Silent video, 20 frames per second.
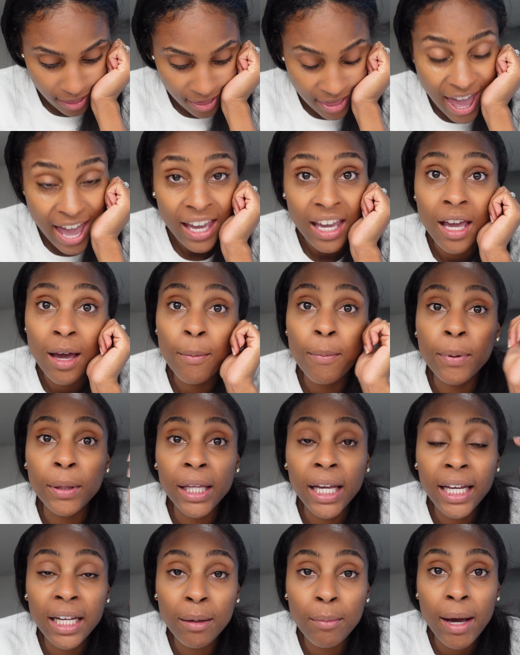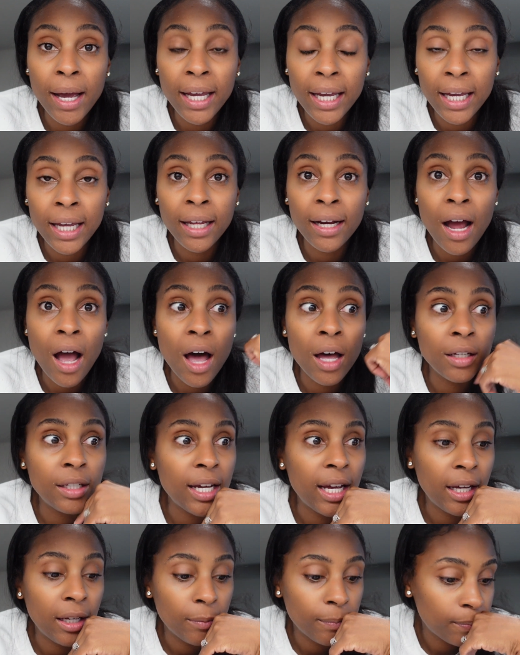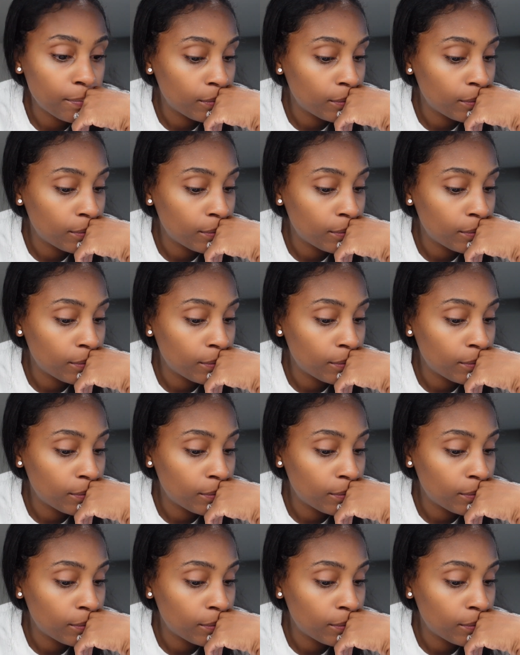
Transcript: That kept playing in my head all day.